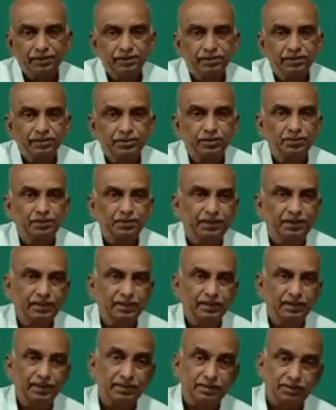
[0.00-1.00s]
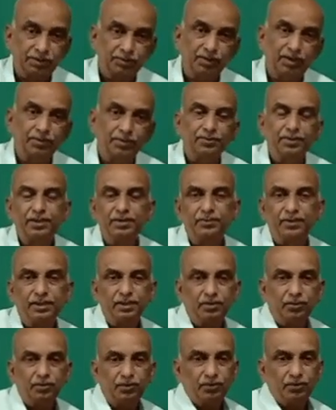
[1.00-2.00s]
So but actually when we
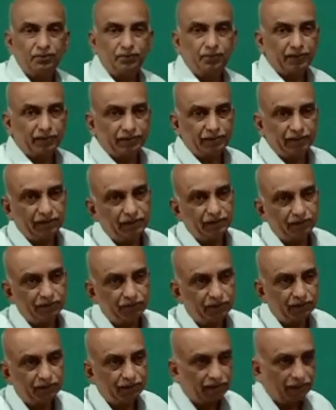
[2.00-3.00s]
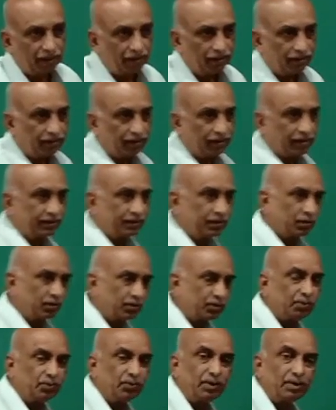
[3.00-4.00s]
go further into detail, there is
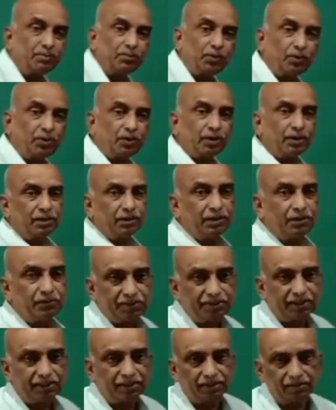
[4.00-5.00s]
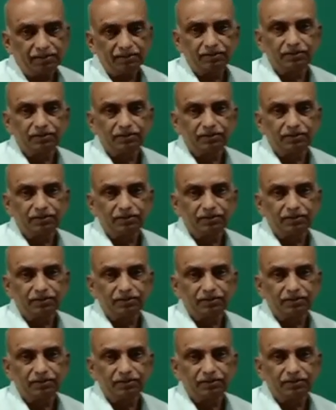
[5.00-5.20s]
also one more division.